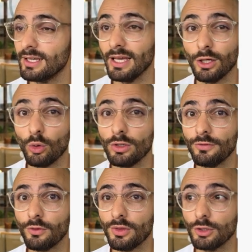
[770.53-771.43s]
In order
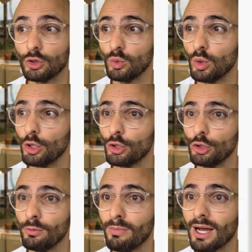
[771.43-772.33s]
for this to work,
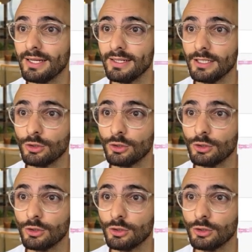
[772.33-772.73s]
you might need